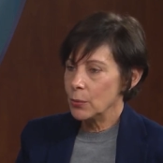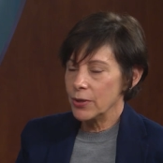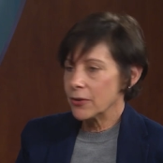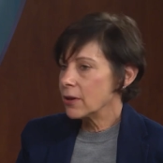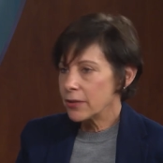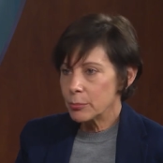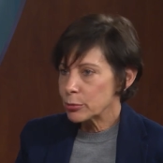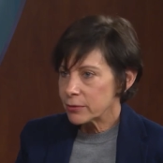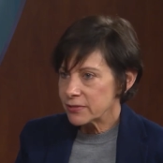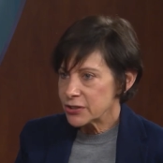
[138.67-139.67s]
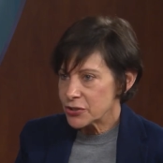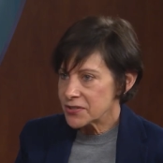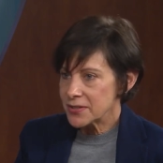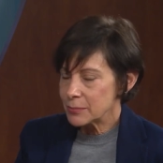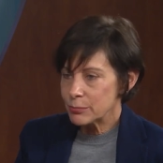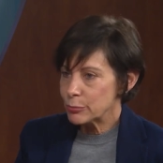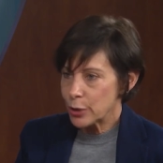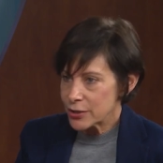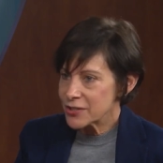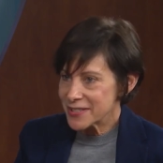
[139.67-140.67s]
with all the privileges and
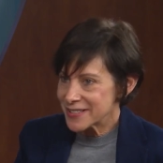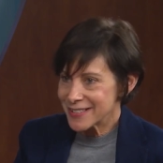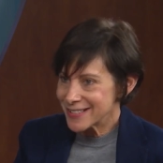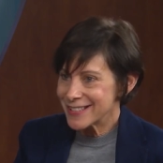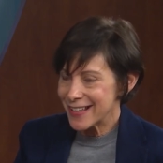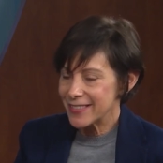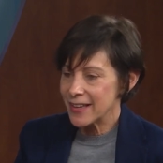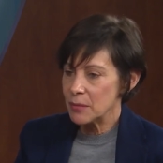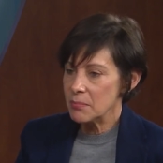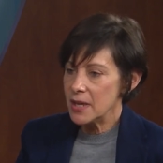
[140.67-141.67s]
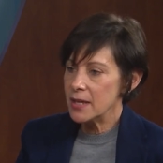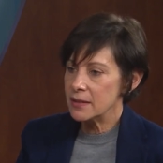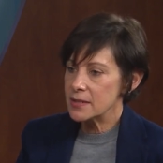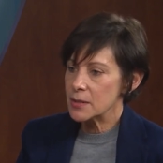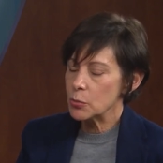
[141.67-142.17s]
prejudices that that meant,